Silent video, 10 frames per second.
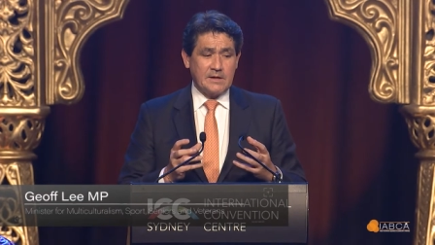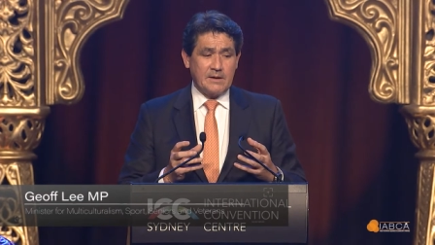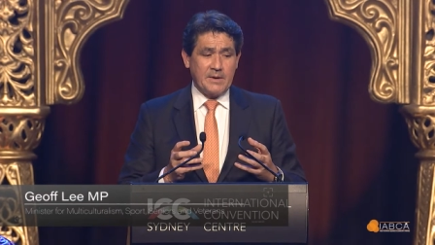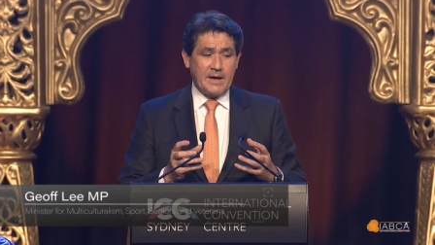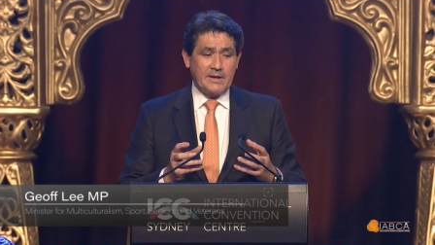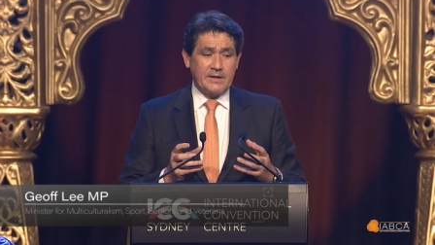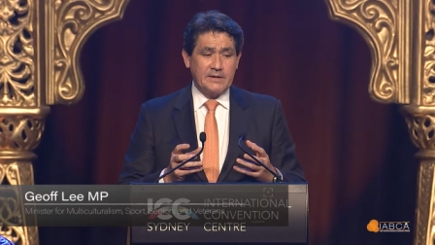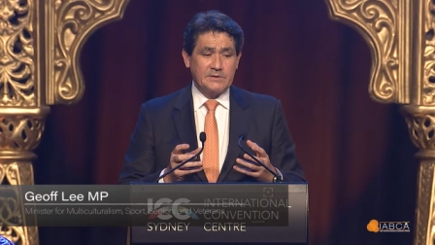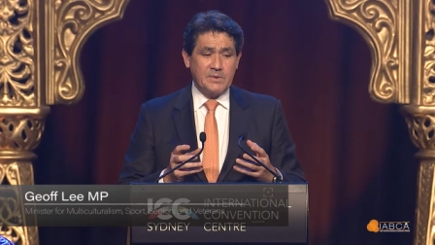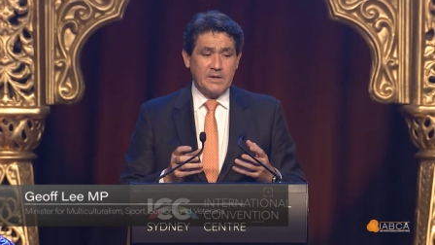about it
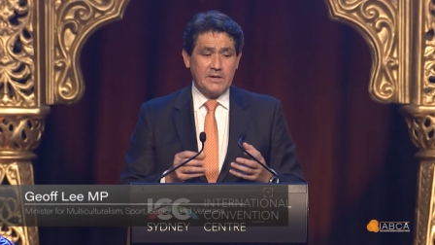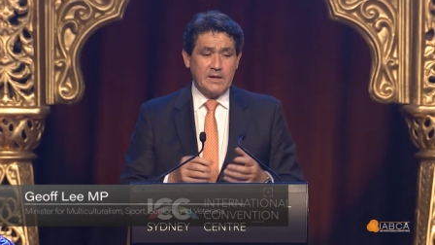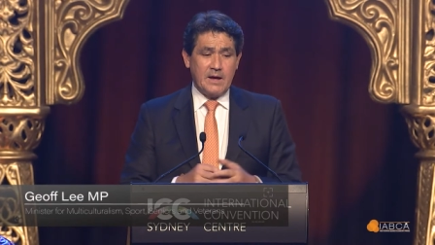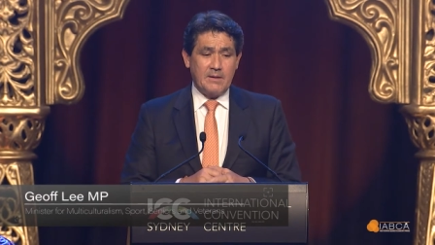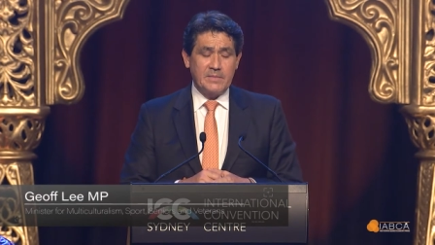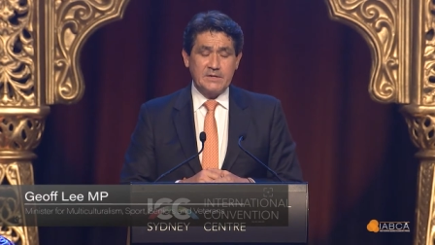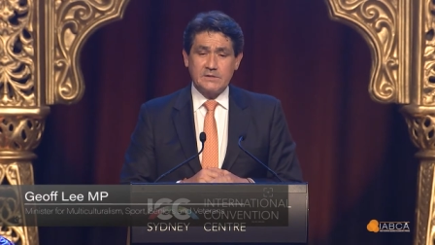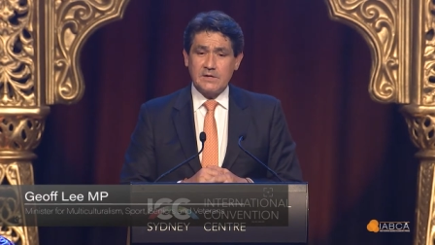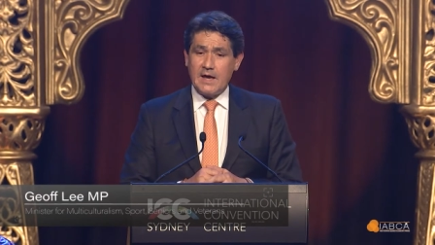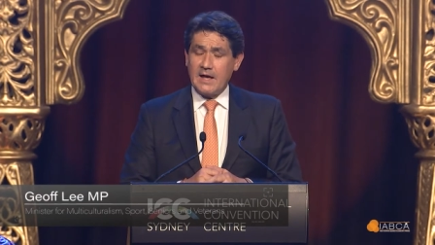has been uh,
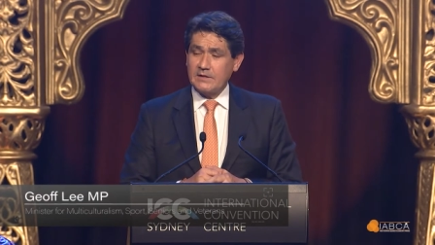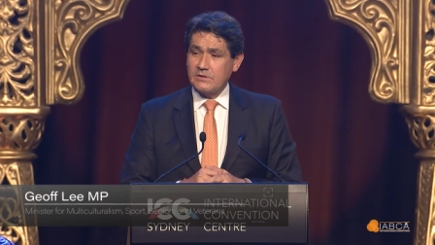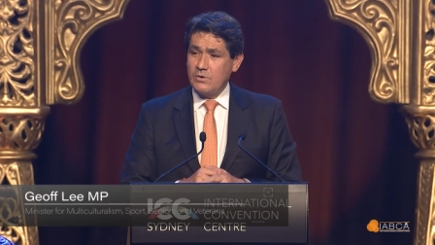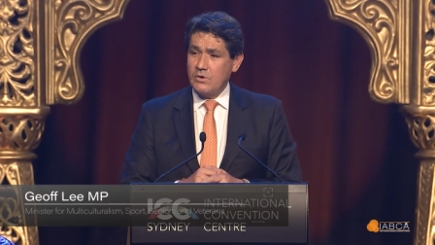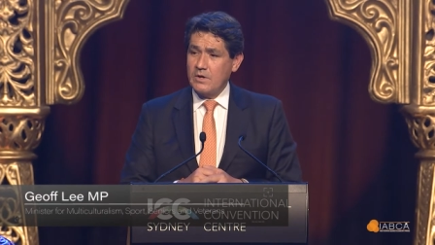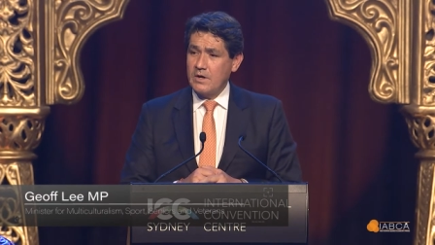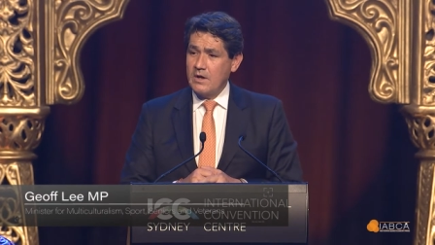Minister Alex Hawke